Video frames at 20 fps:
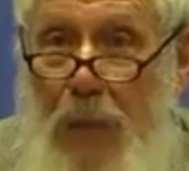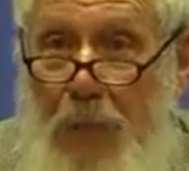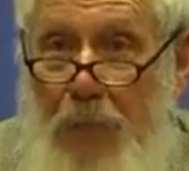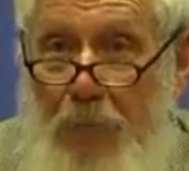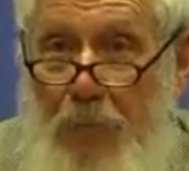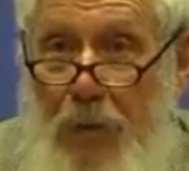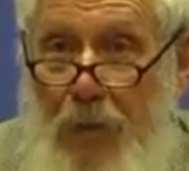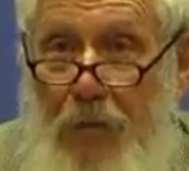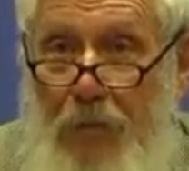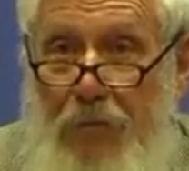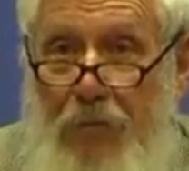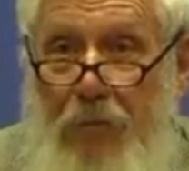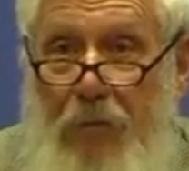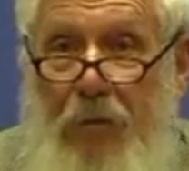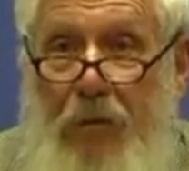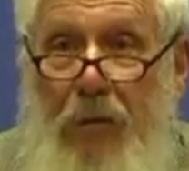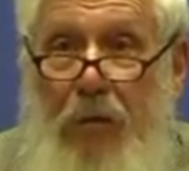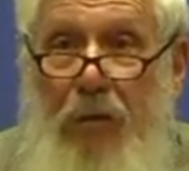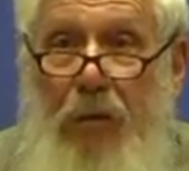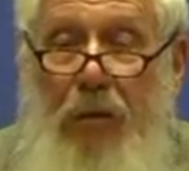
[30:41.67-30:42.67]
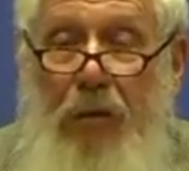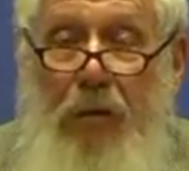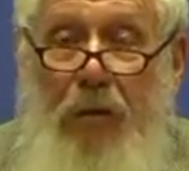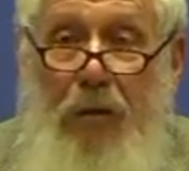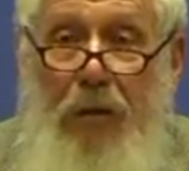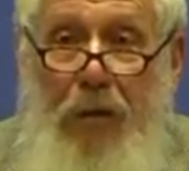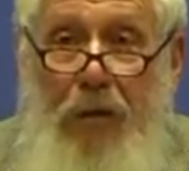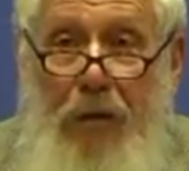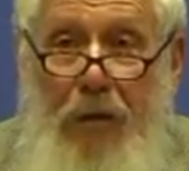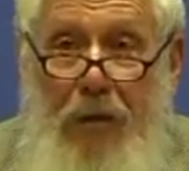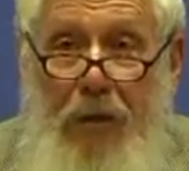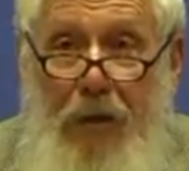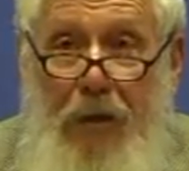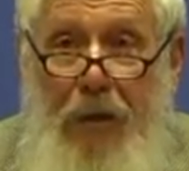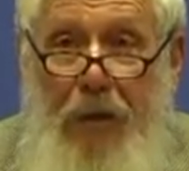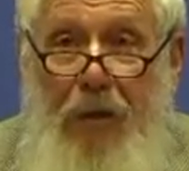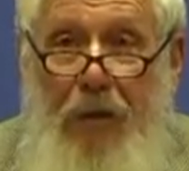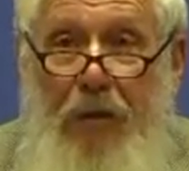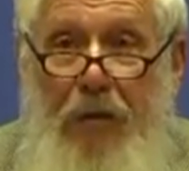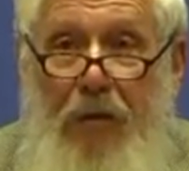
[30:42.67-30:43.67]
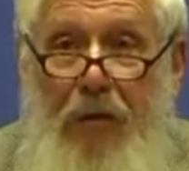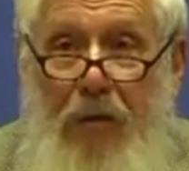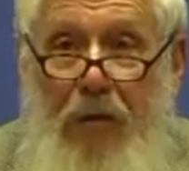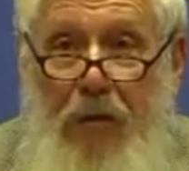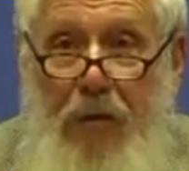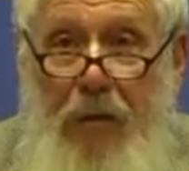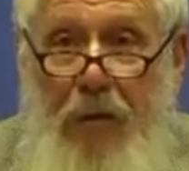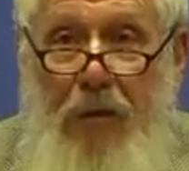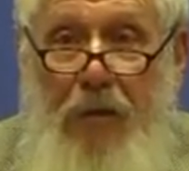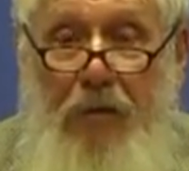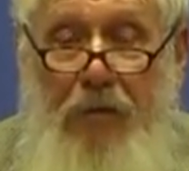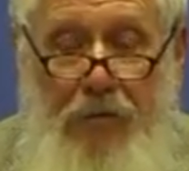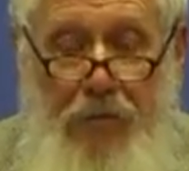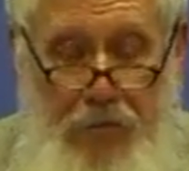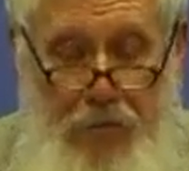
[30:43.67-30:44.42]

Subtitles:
peace. And that, ladies and